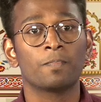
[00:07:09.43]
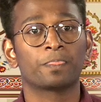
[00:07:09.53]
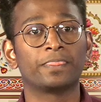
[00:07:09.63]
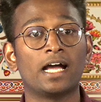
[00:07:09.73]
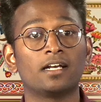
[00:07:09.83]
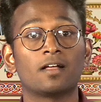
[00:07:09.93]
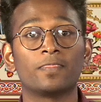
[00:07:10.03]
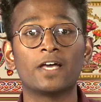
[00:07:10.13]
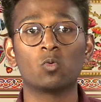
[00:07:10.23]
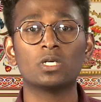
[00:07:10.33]
that
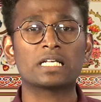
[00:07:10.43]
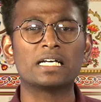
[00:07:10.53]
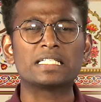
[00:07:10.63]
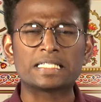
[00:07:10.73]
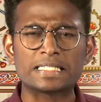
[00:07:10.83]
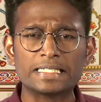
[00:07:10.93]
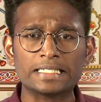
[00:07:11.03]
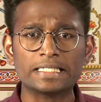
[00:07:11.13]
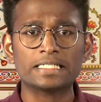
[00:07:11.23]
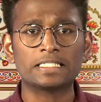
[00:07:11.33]
there was a
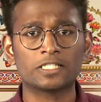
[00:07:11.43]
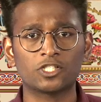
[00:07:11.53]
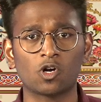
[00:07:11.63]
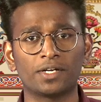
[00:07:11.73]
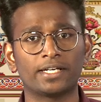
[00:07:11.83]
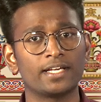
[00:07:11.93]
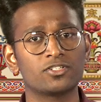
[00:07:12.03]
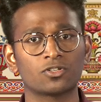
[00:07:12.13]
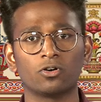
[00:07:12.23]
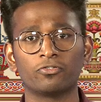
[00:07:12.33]
serious shortage
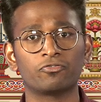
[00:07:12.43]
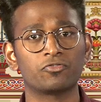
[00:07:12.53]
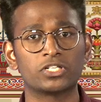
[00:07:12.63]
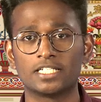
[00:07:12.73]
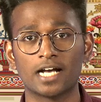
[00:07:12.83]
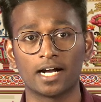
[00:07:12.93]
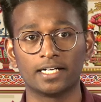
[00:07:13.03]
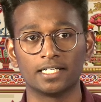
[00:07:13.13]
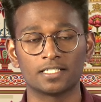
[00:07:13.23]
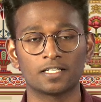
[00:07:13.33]
of
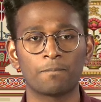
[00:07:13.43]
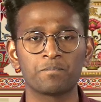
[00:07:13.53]
Jagirs.